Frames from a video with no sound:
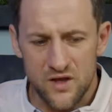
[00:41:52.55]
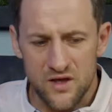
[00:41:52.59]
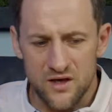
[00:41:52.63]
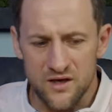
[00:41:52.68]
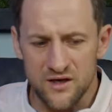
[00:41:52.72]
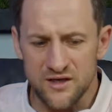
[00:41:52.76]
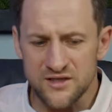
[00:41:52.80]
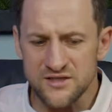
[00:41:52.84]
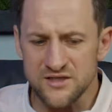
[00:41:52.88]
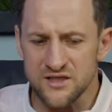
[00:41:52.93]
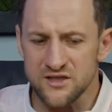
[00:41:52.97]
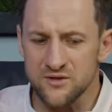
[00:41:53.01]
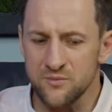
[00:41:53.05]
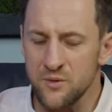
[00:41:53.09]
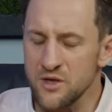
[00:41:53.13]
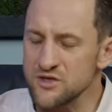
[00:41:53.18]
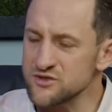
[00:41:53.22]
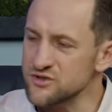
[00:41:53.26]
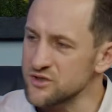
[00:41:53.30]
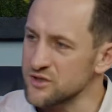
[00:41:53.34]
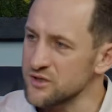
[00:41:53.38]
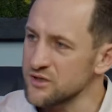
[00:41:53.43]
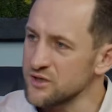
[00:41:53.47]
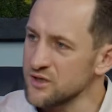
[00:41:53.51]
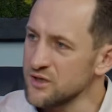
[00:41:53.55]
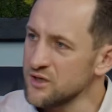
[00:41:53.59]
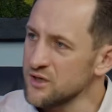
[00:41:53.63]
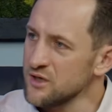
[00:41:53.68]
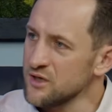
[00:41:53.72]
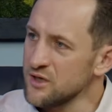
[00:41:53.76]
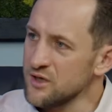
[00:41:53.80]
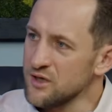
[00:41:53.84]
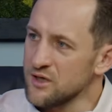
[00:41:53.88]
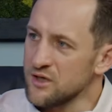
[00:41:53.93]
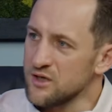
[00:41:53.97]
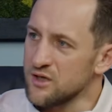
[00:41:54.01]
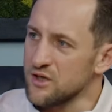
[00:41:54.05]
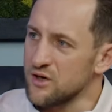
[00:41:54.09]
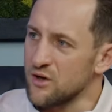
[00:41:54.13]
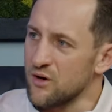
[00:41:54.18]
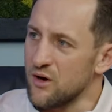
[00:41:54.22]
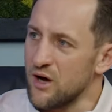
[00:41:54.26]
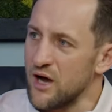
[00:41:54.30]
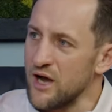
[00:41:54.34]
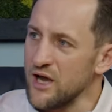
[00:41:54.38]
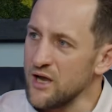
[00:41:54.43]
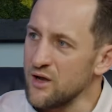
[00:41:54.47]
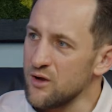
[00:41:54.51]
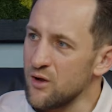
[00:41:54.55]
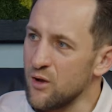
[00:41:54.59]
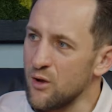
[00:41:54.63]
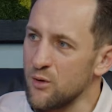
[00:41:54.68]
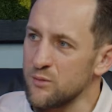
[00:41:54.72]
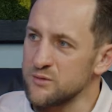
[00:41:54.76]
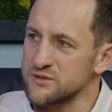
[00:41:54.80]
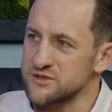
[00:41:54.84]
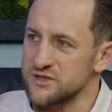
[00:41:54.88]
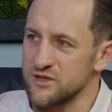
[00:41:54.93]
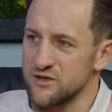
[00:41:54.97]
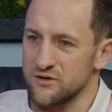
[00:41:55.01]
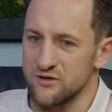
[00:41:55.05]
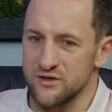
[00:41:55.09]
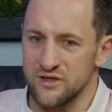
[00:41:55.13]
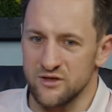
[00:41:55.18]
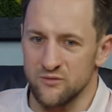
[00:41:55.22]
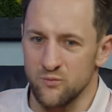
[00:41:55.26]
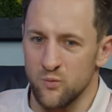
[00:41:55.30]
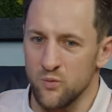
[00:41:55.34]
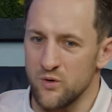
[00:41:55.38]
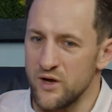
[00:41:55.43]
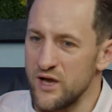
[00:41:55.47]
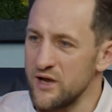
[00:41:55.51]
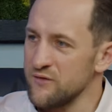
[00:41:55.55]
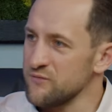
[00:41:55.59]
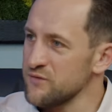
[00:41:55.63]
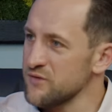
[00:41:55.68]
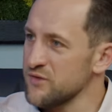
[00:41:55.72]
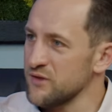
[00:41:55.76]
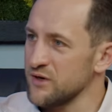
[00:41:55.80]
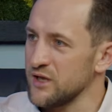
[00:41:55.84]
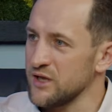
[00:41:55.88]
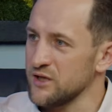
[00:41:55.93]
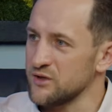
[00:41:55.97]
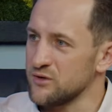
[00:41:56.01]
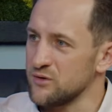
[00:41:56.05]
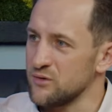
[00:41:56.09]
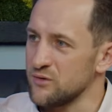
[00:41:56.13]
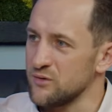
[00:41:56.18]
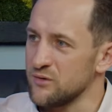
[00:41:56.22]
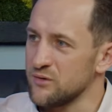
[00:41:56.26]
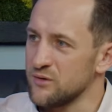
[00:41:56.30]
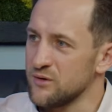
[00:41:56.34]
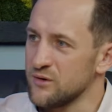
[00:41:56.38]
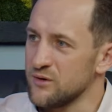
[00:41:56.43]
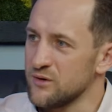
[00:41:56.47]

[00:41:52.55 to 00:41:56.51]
he said, Dmitry, you know, I always think in everything I do,